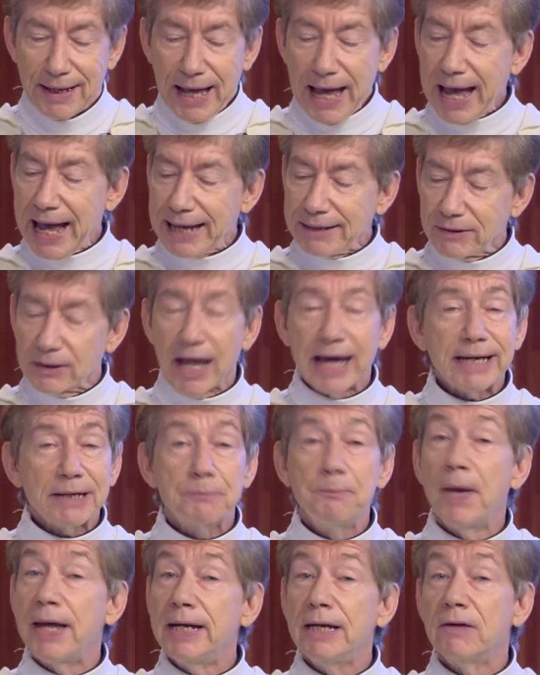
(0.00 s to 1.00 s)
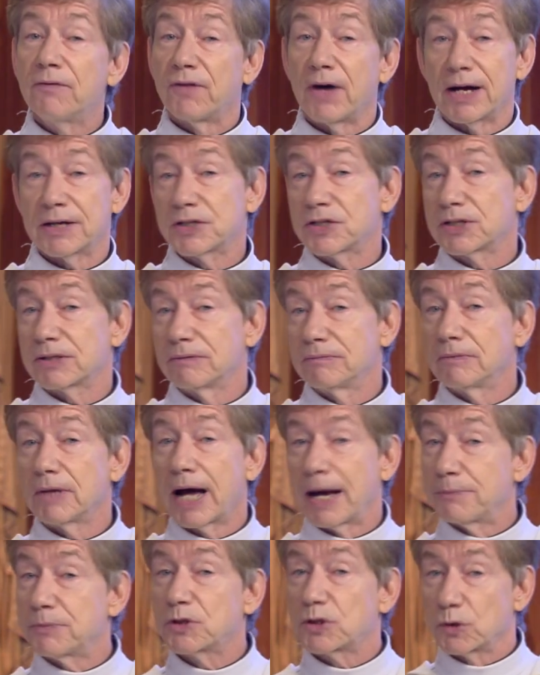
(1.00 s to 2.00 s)
And like many of us,
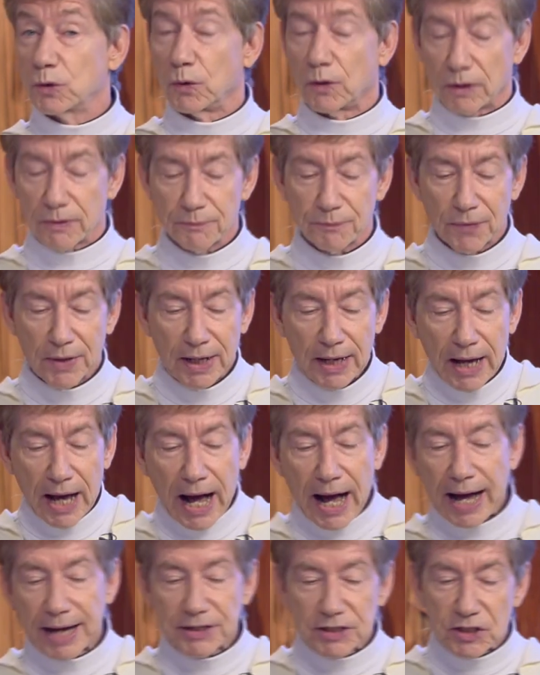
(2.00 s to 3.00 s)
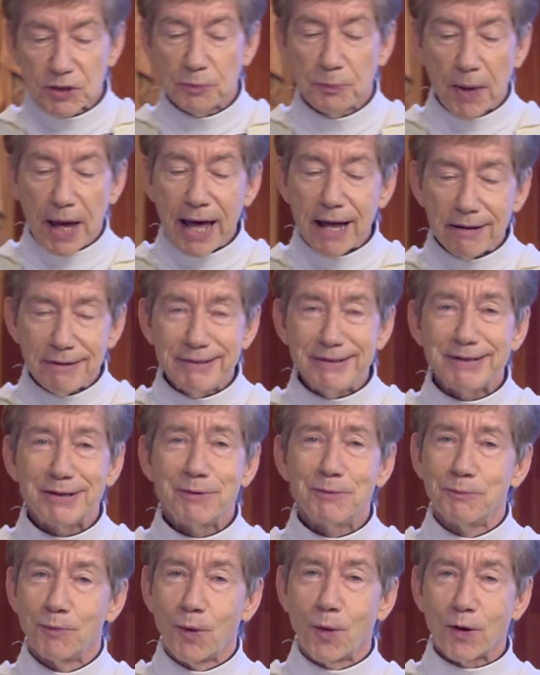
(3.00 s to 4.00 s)
I'm sure, I spend
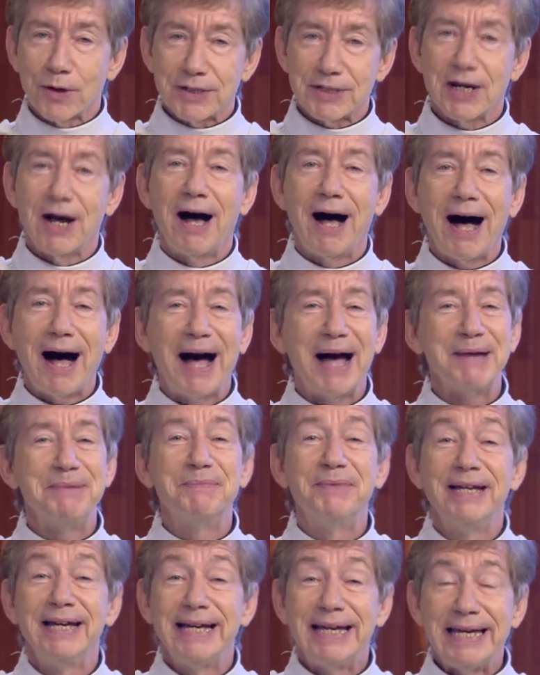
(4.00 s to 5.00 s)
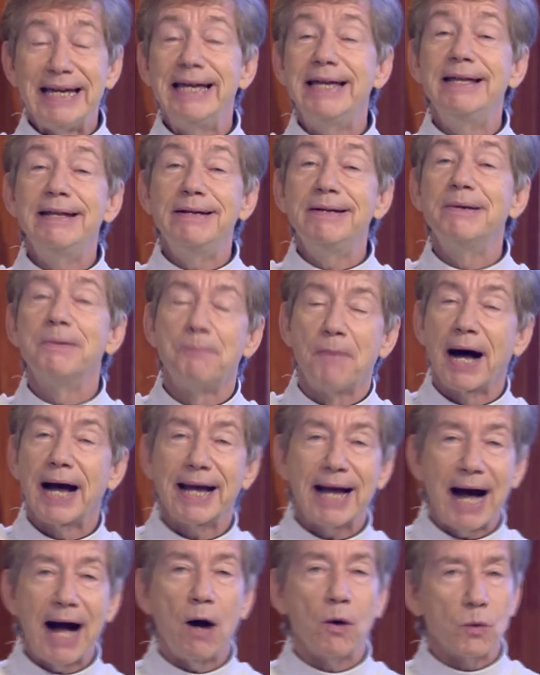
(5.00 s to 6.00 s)
more time in
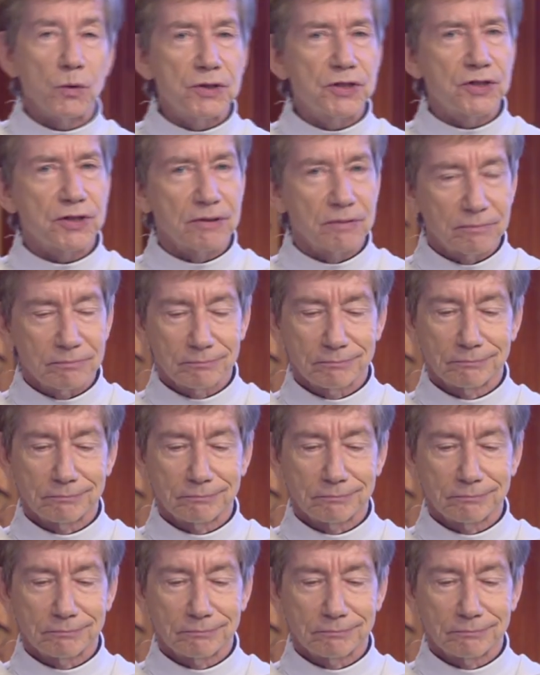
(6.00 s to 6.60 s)
my house